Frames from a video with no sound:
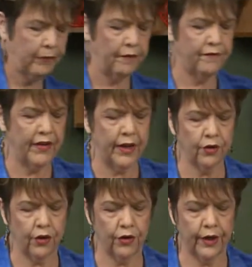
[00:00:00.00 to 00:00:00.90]

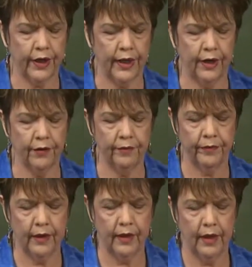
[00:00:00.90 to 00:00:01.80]
vinegar in here.
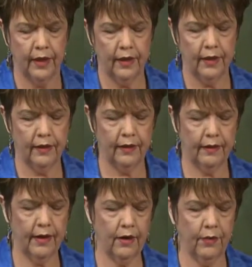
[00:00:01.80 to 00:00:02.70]

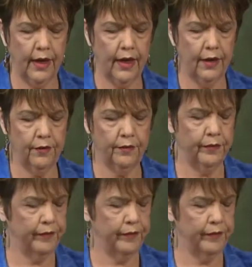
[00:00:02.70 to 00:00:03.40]
There we go.